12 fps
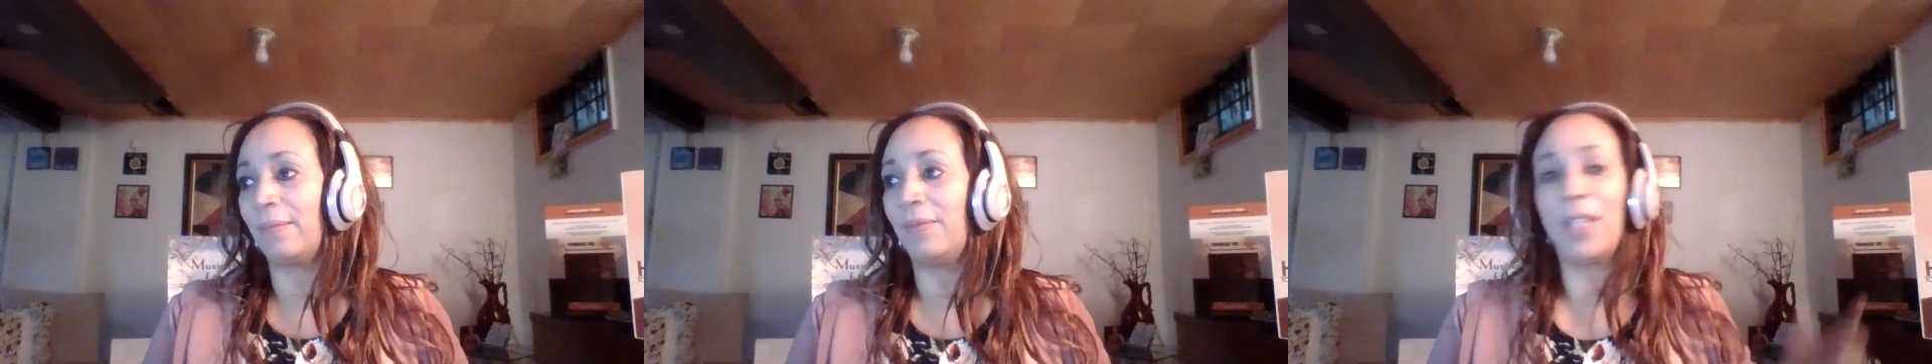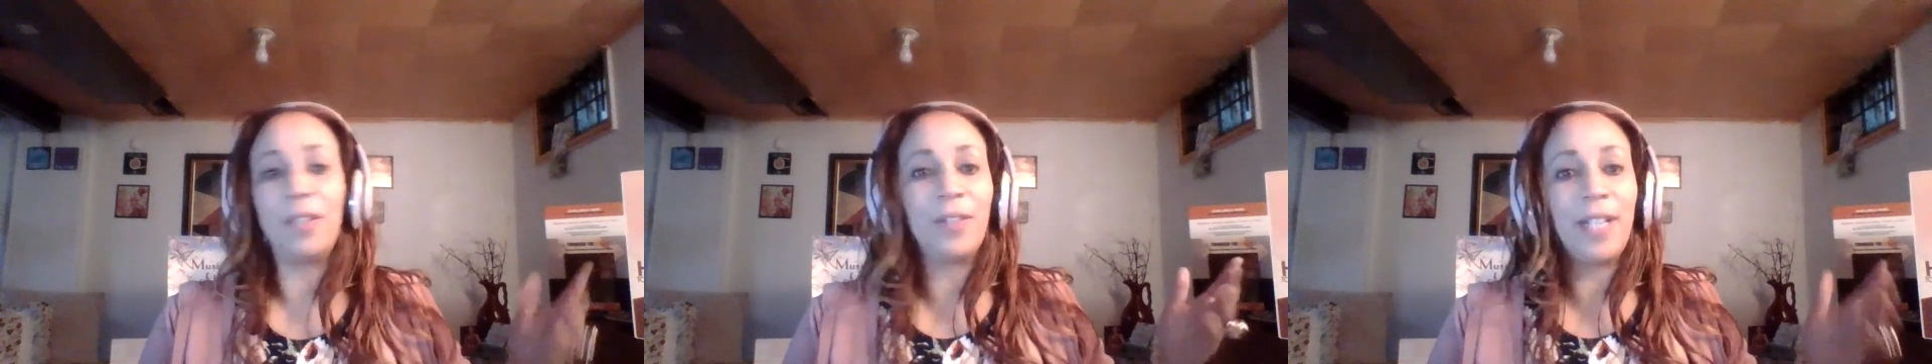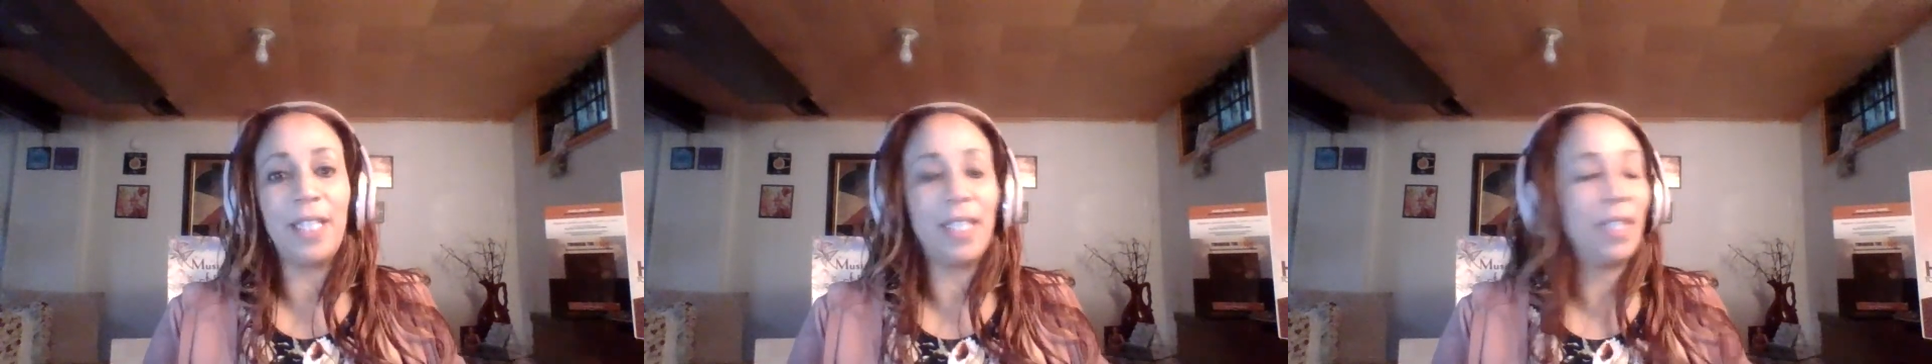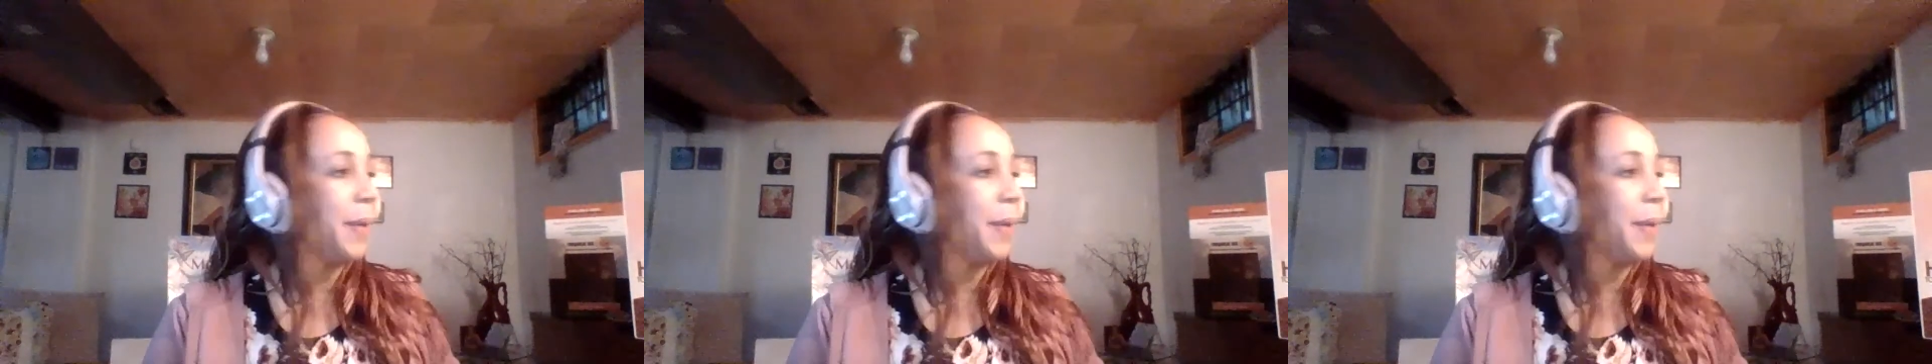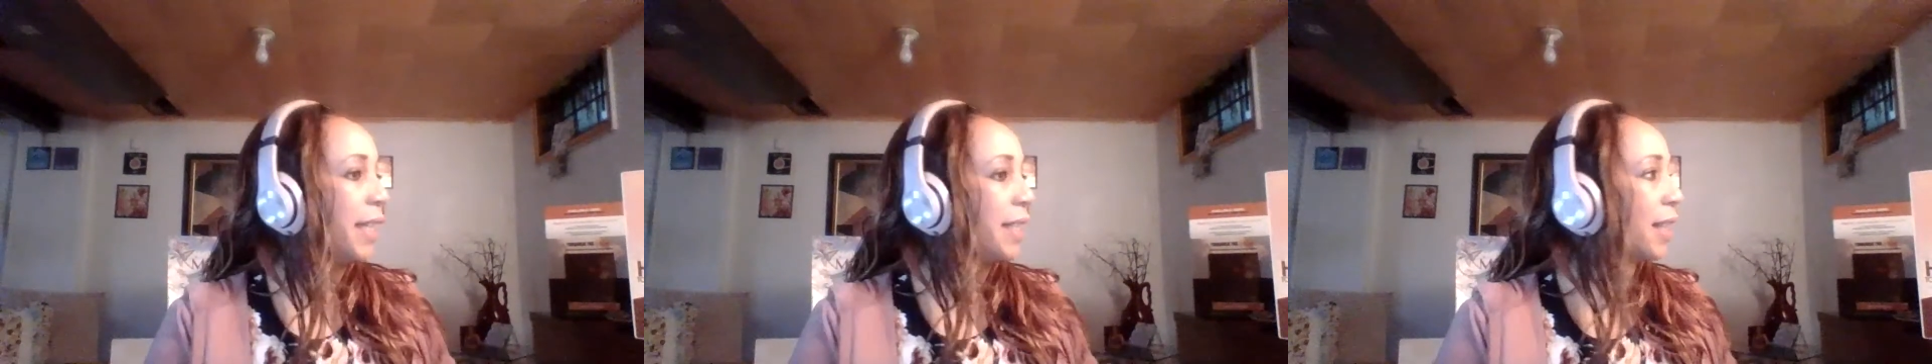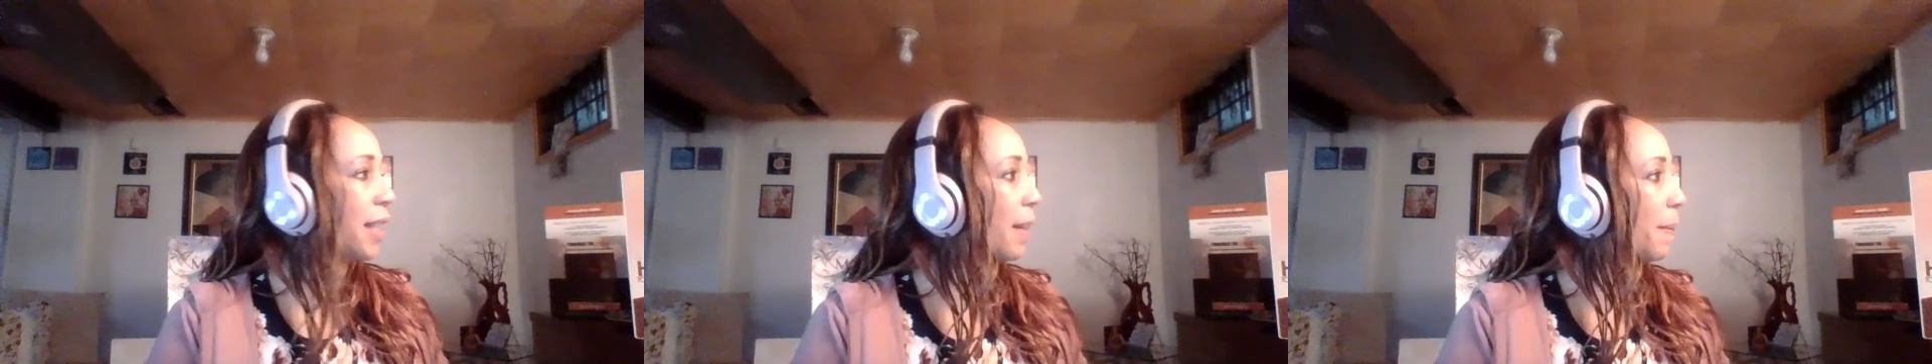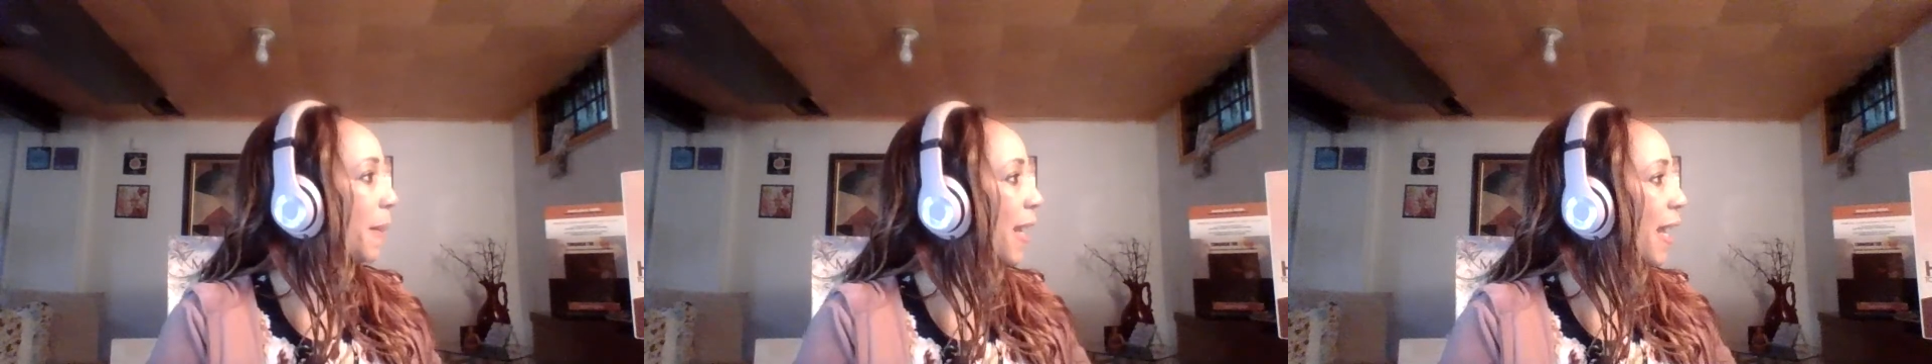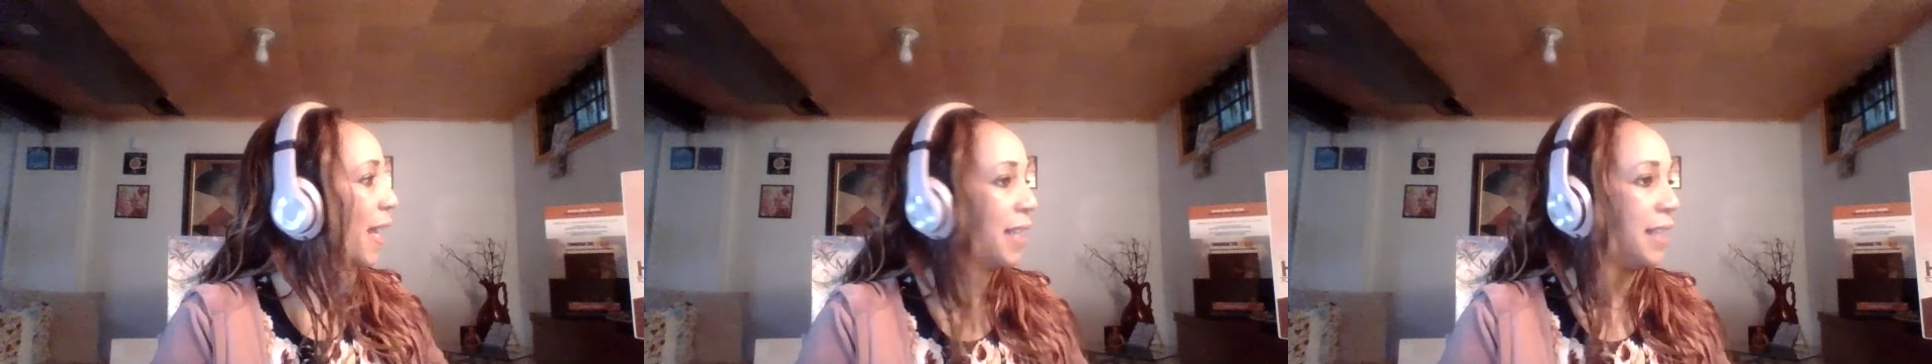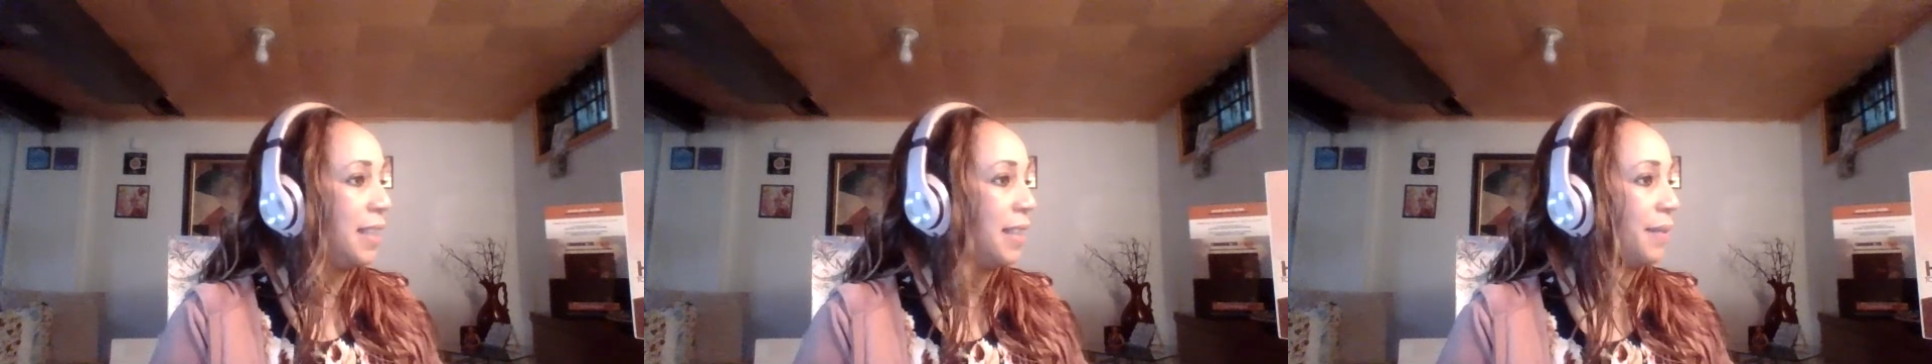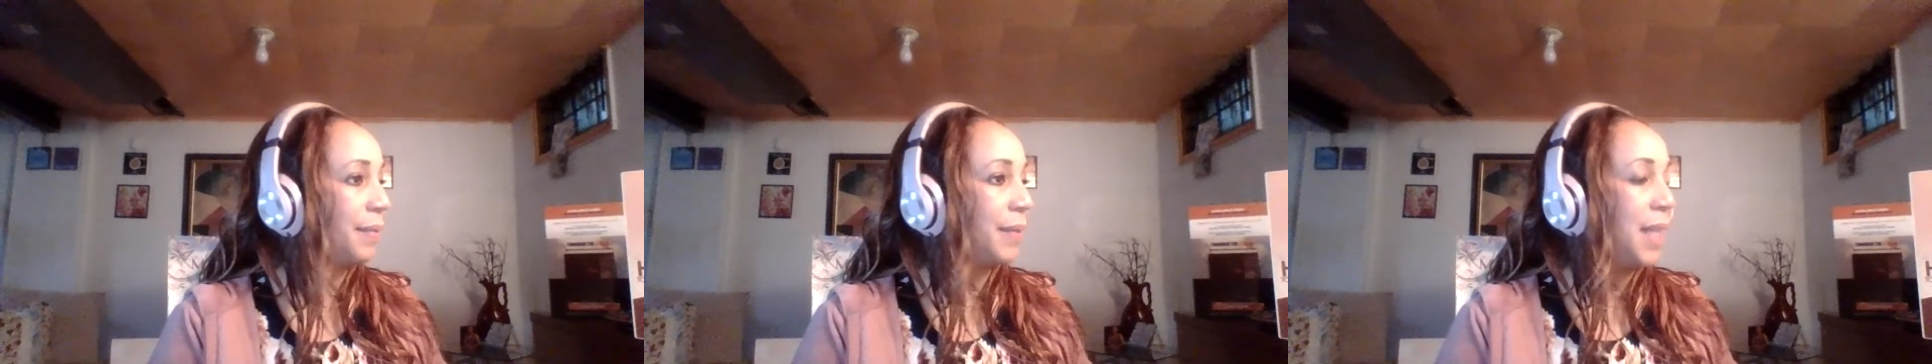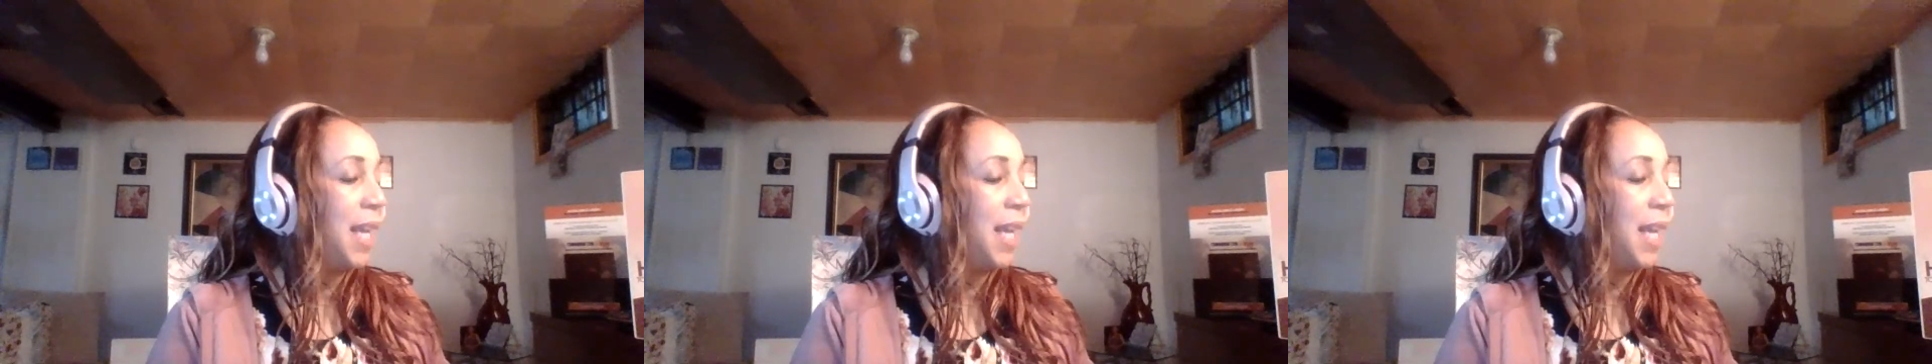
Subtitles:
For the rest of the week, it's going to be 80s.